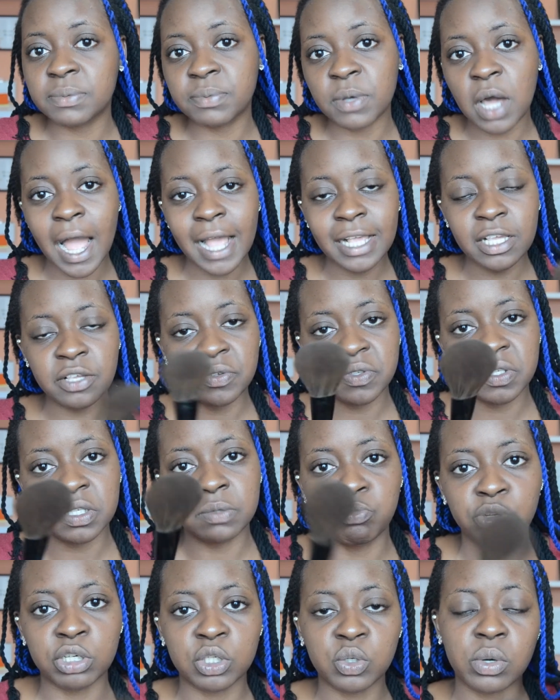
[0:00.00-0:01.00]
but I use this
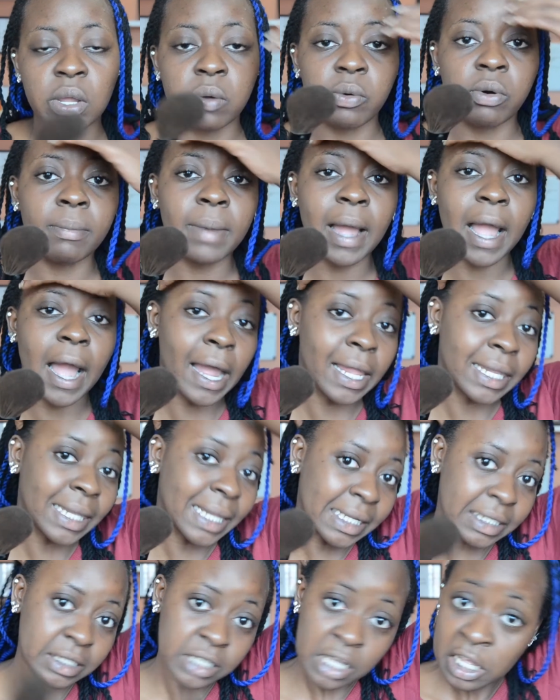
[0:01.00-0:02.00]
brush when I want my
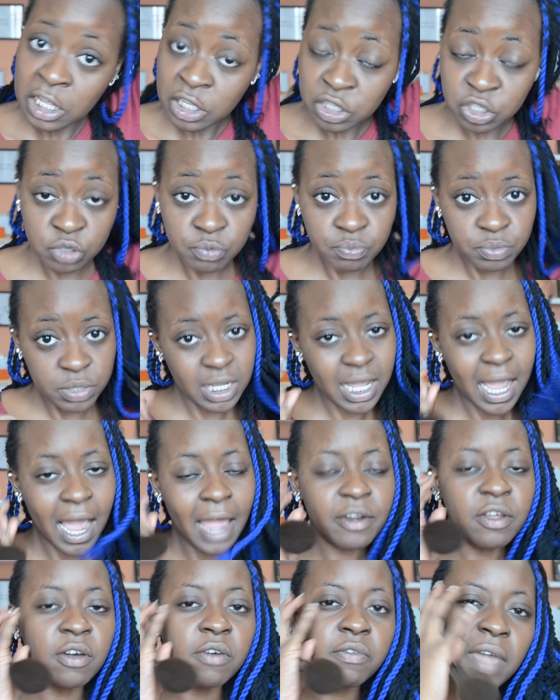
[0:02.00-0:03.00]
highlight to be
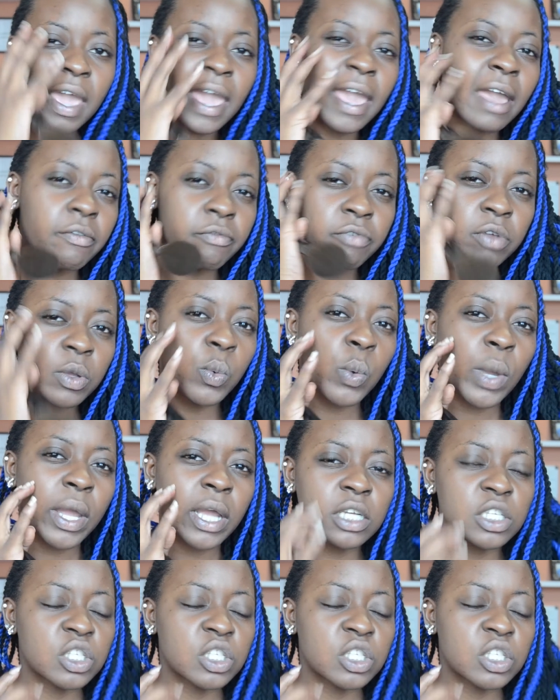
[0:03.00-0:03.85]
kind of everywhere.